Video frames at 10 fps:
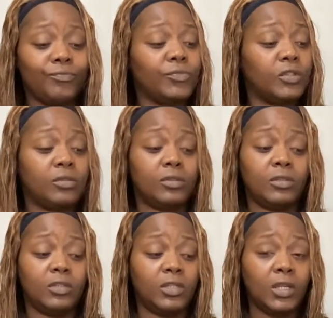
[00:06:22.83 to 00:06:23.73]

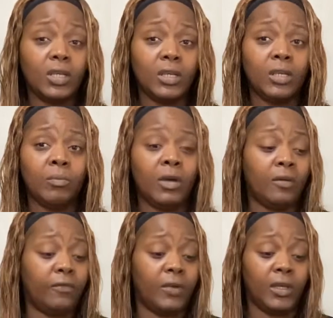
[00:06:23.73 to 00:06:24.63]
Shit,
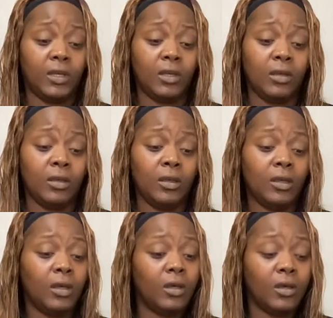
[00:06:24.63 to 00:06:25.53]
motherfucker.
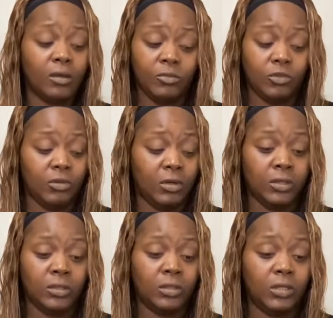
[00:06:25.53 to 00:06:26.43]
I'm trying
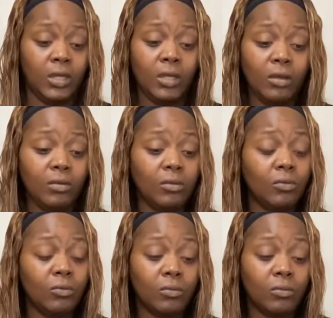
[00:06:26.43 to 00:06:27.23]
to tell you.